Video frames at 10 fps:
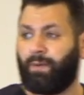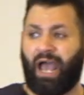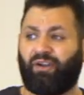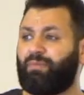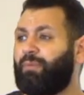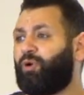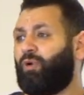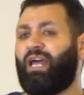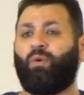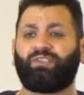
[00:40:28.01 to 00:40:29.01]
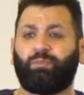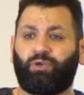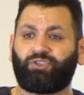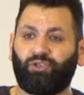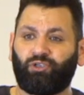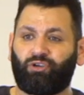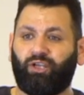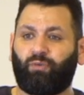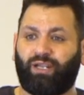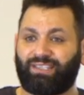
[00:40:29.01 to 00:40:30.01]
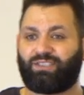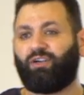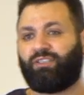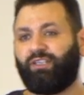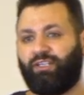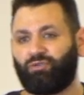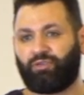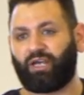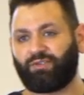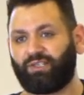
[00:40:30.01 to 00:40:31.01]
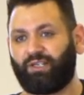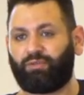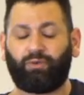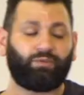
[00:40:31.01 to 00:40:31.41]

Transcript: I remember when I was a personal trainer, when I started in 2003,